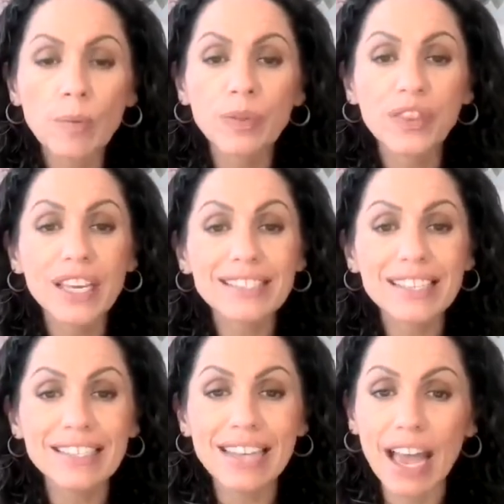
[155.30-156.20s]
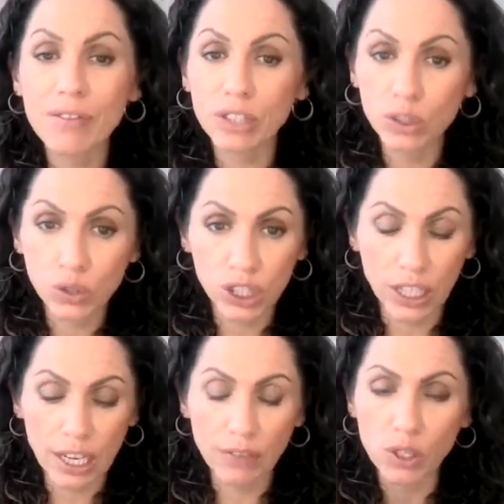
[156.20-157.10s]
This is an evolution.
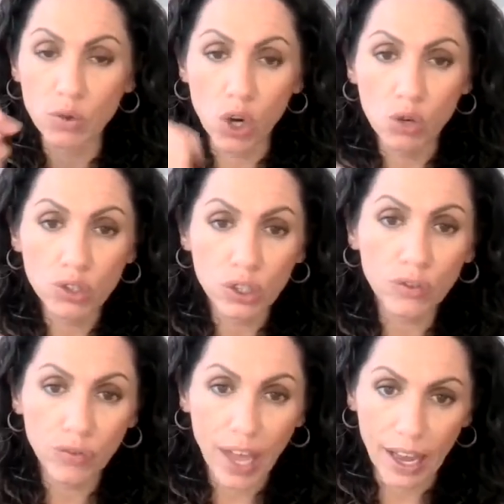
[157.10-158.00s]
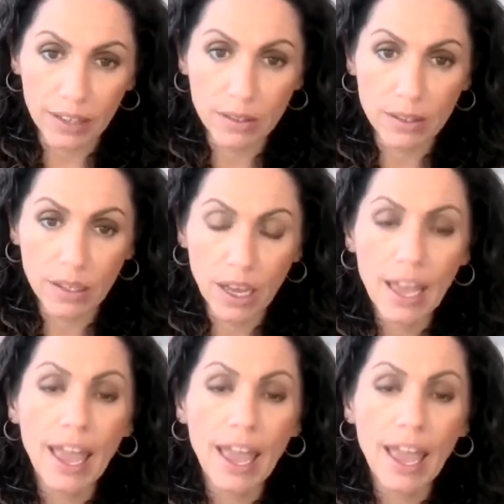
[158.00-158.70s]
If you go too fast